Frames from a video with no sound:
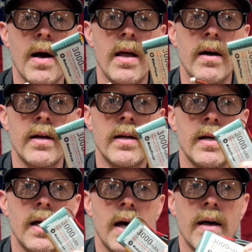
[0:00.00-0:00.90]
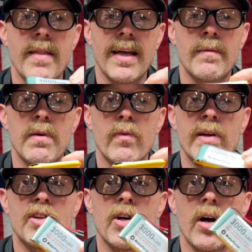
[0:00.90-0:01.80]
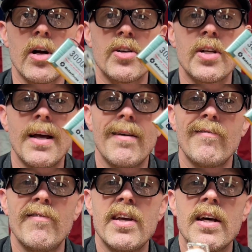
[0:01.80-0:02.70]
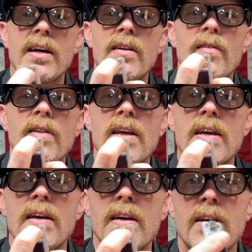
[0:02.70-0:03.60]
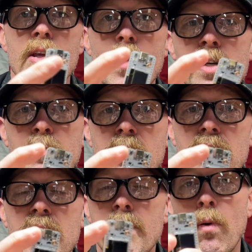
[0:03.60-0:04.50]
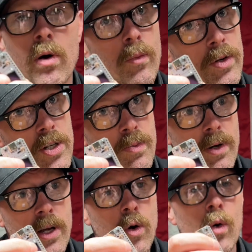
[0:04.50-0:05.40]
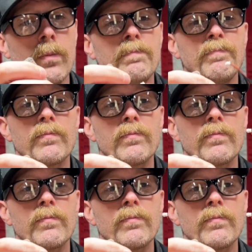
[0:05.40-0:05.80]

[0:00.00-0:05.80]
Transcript: ion that can be recharged via the USB-C port, which is pretty cool.